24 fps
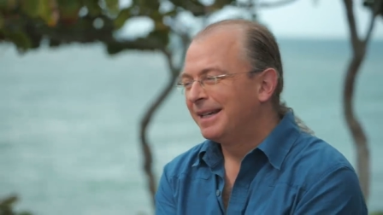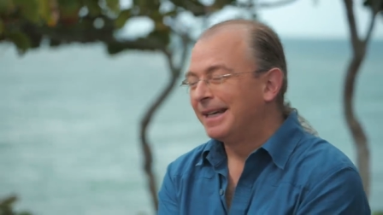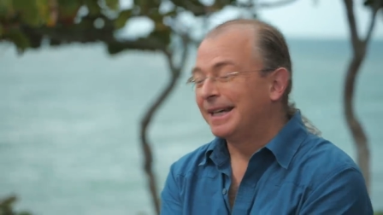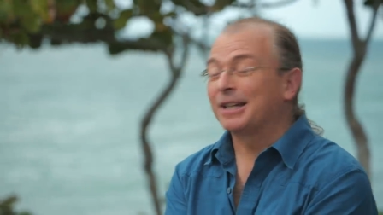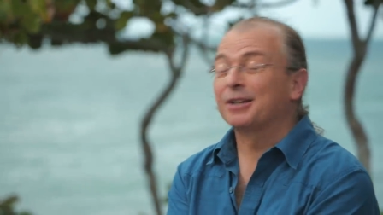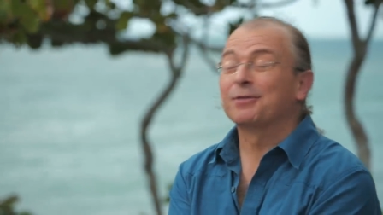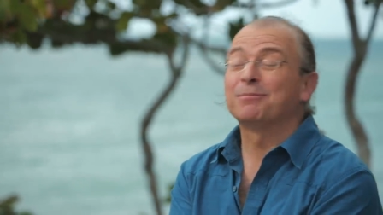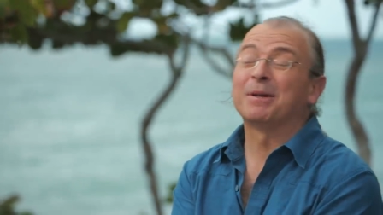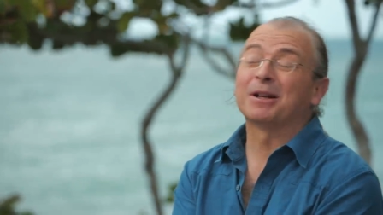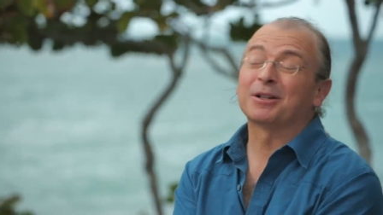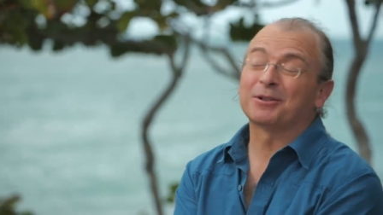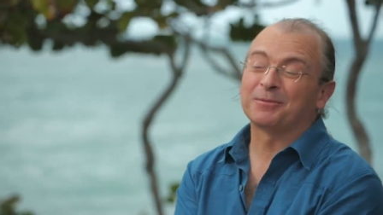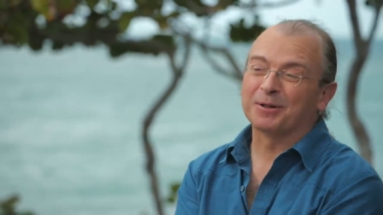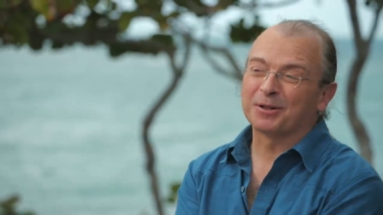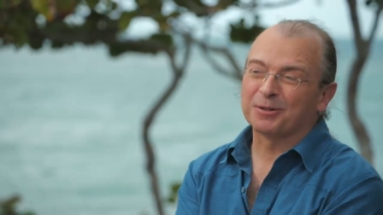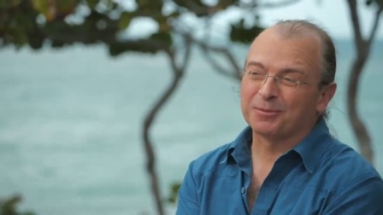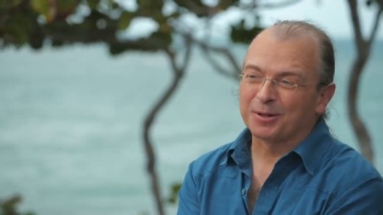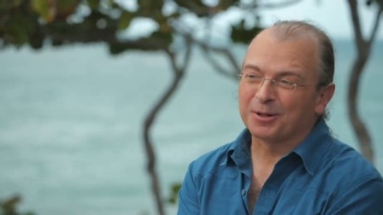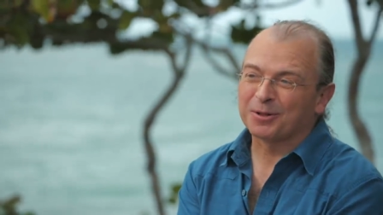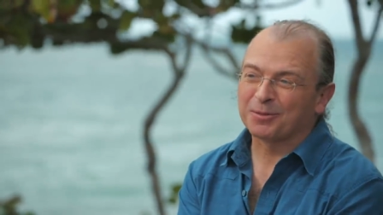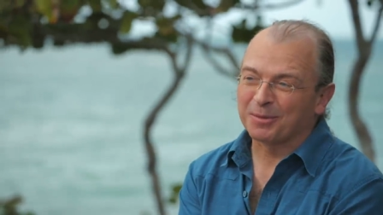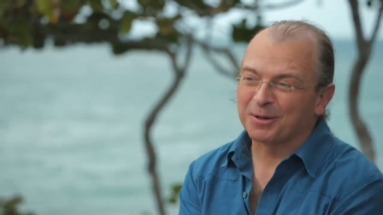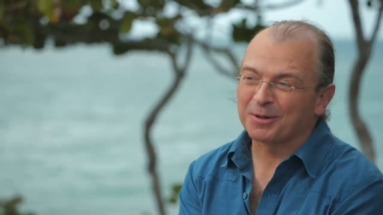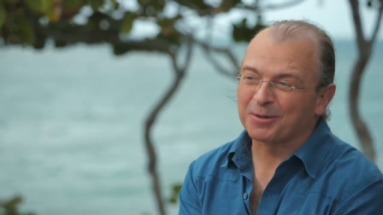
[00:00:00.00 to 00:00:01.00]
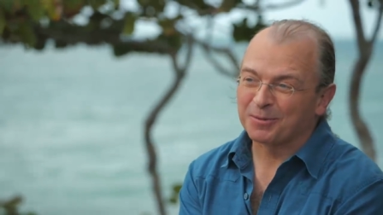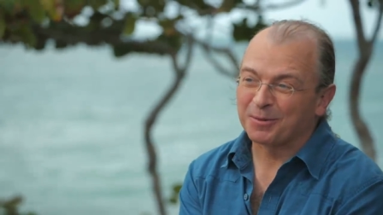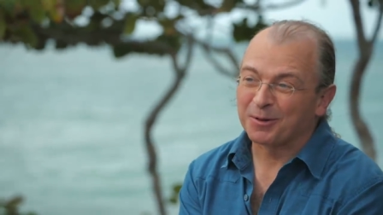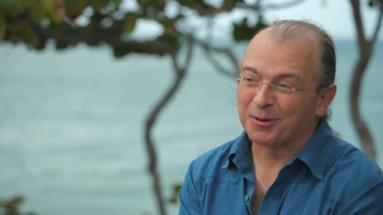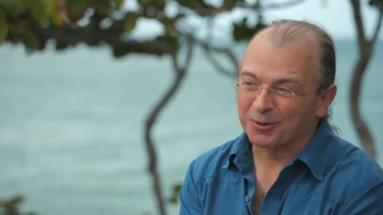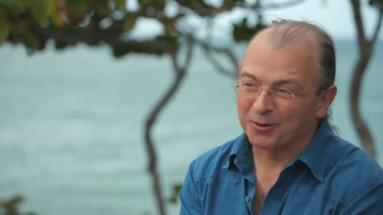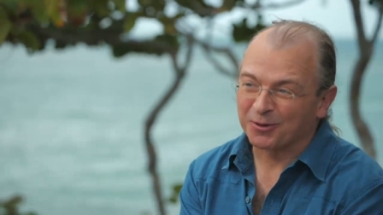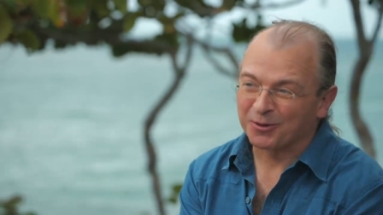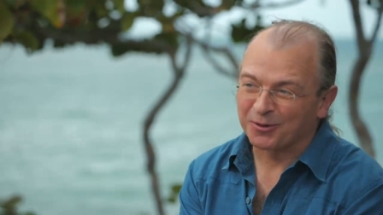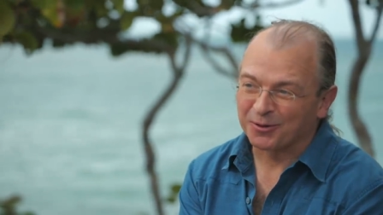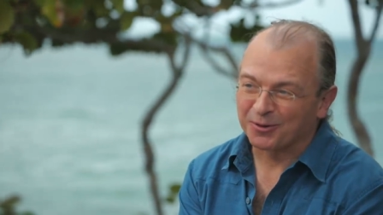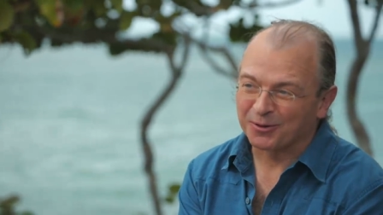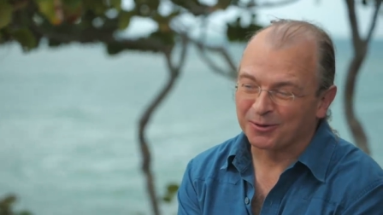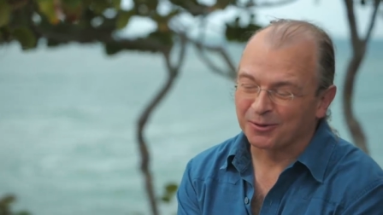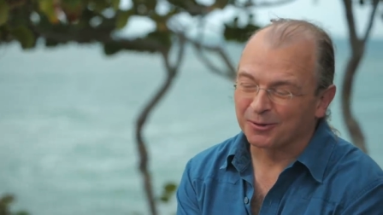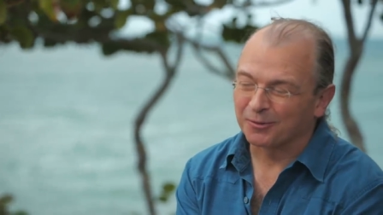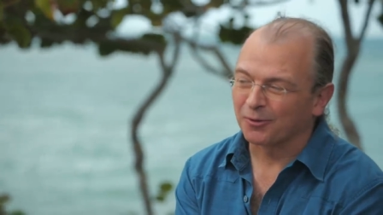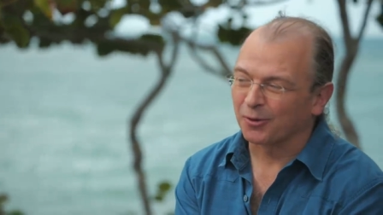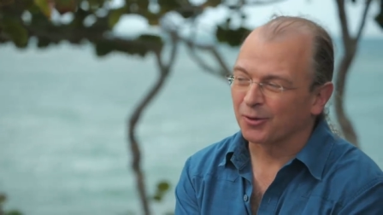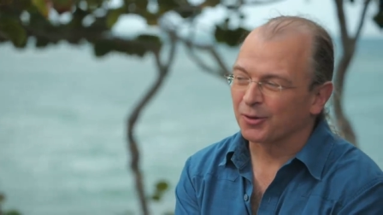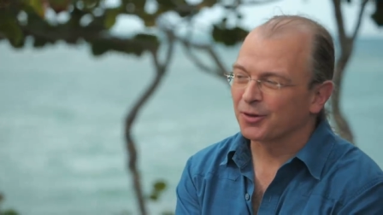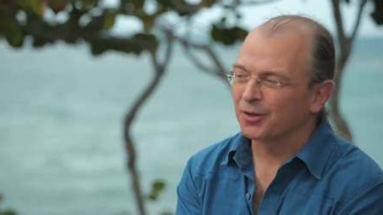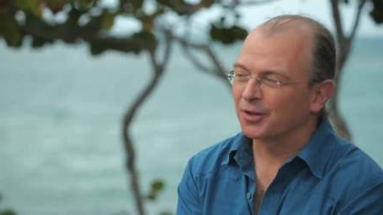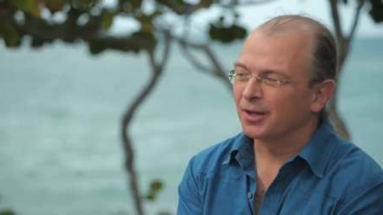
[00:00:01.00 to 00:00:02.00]
It's much, much, much, much smaller than the
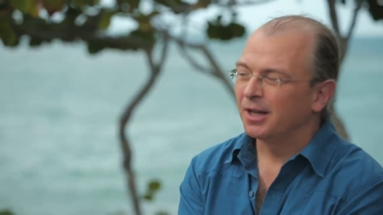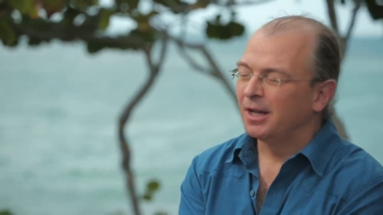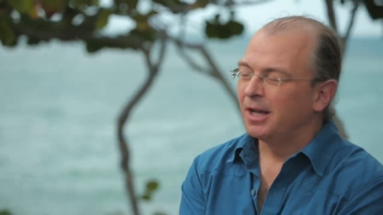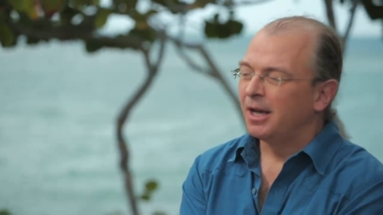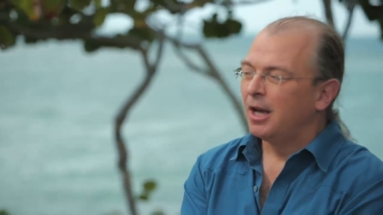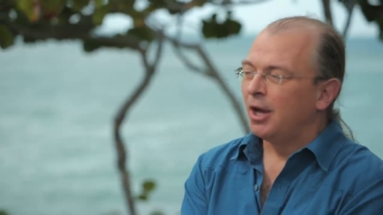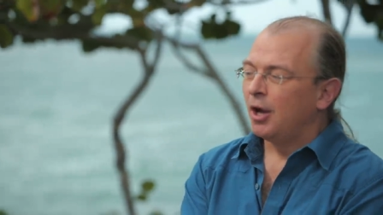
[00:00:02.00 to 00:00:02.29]
universe.